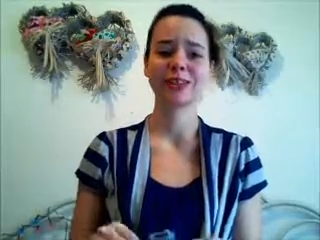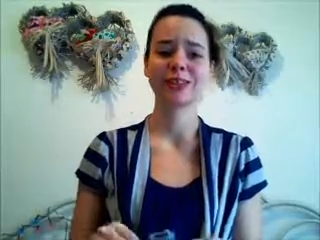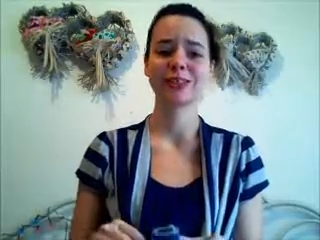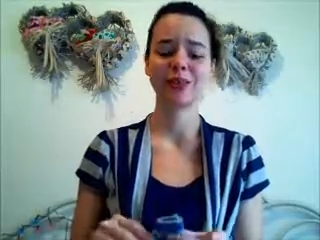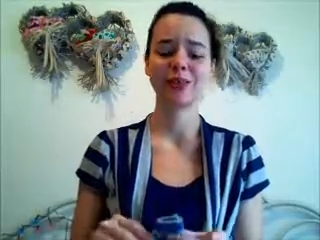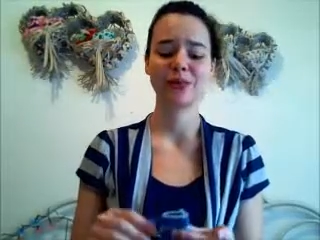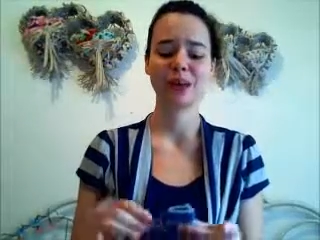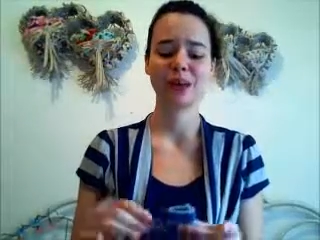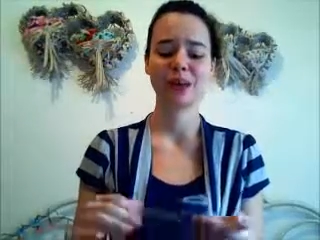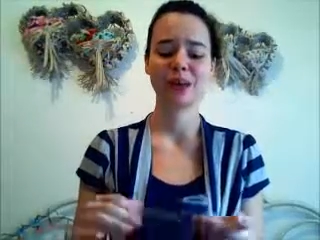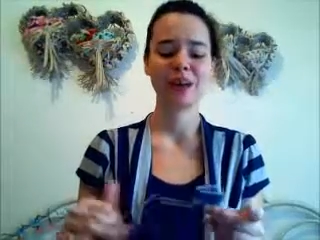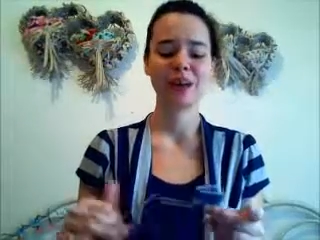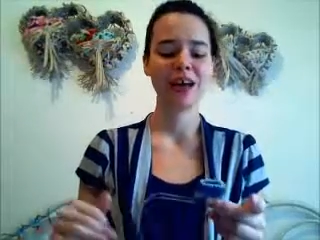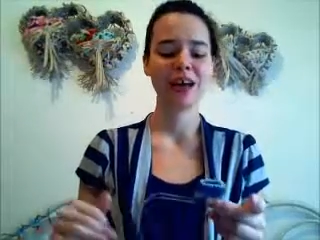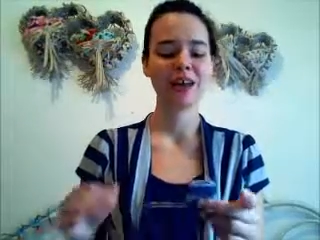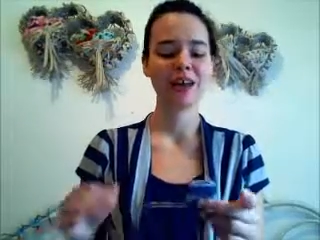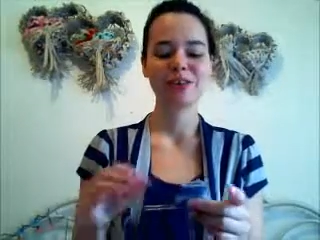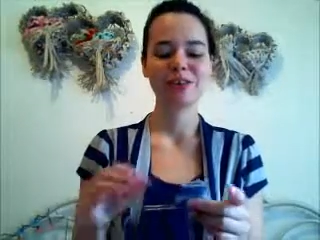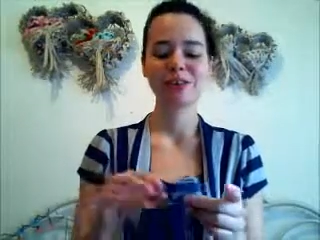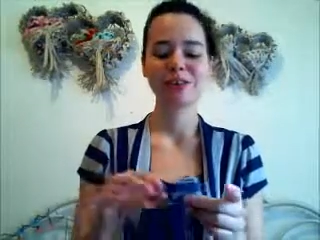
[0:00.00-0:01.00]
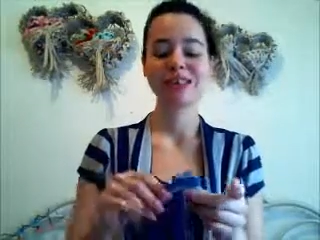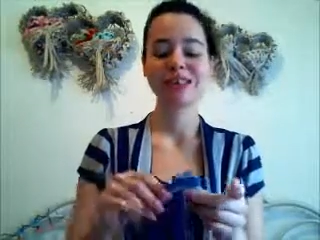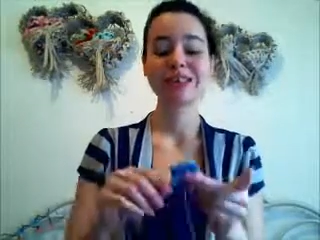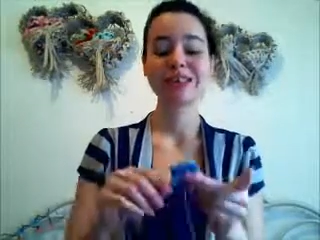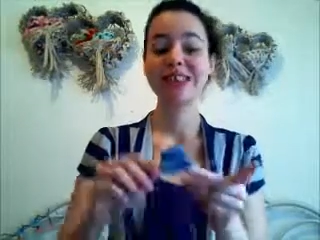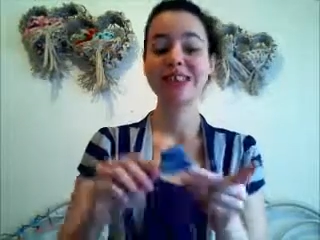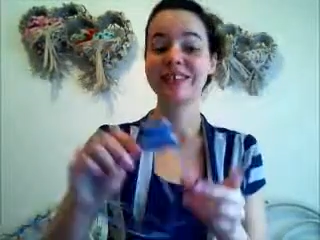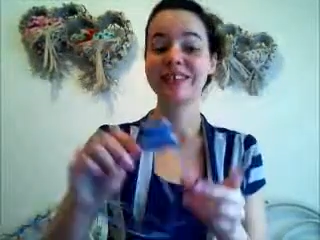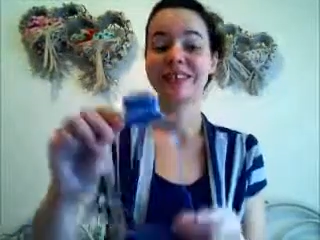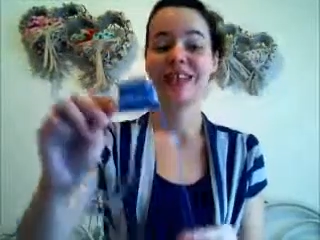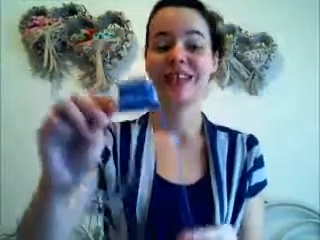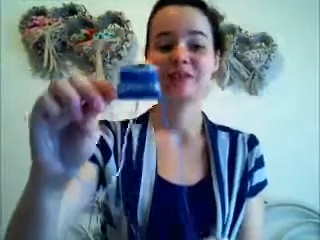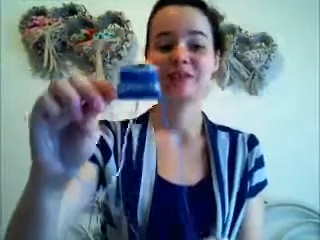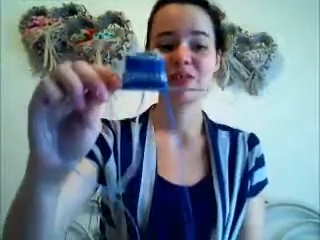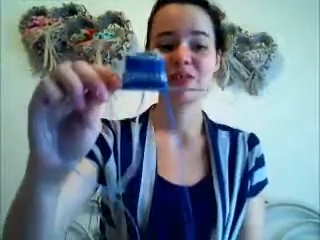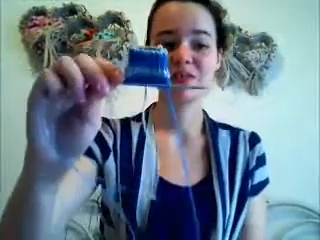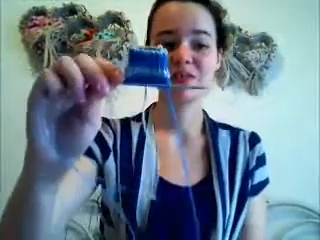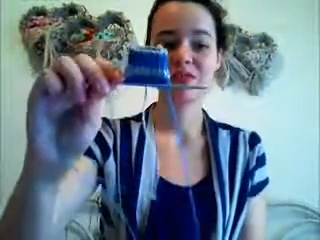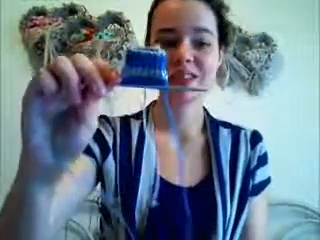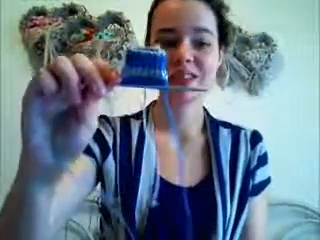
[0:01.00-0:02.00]
so I use the
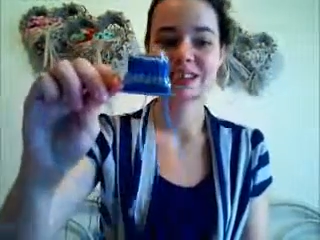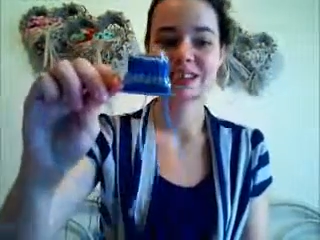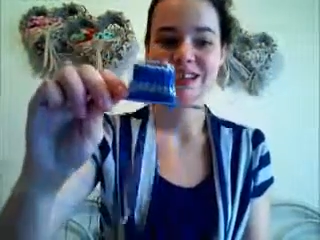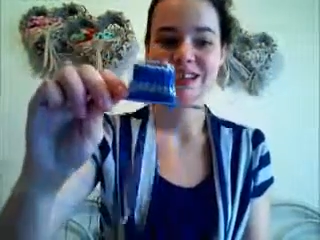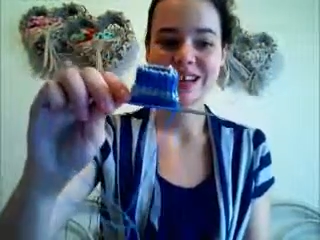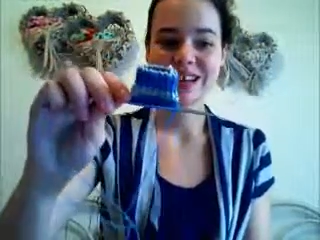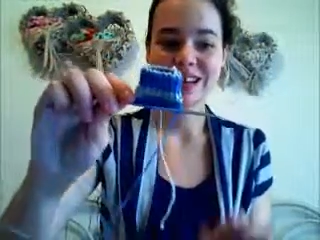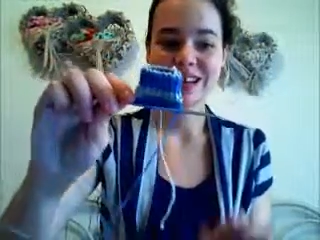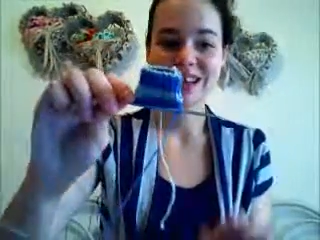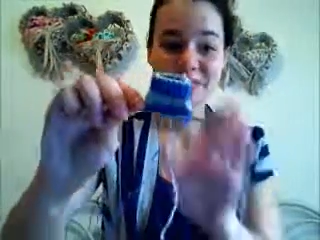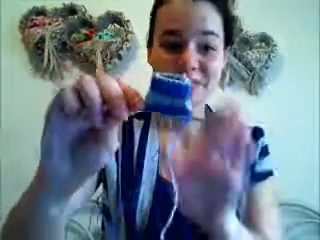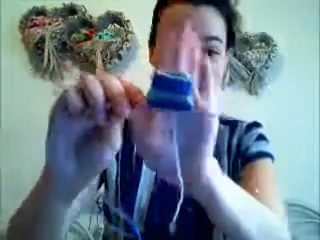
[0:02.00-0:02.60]
leftovers to knit